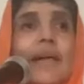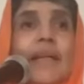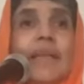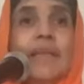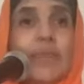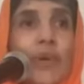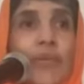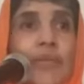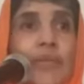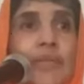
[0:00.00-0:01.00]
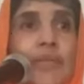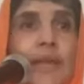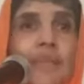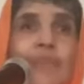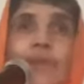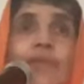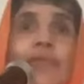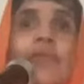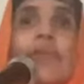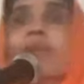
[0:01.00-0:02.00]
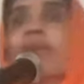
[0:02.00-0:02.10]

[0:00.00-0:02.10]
And then not only that, because you see,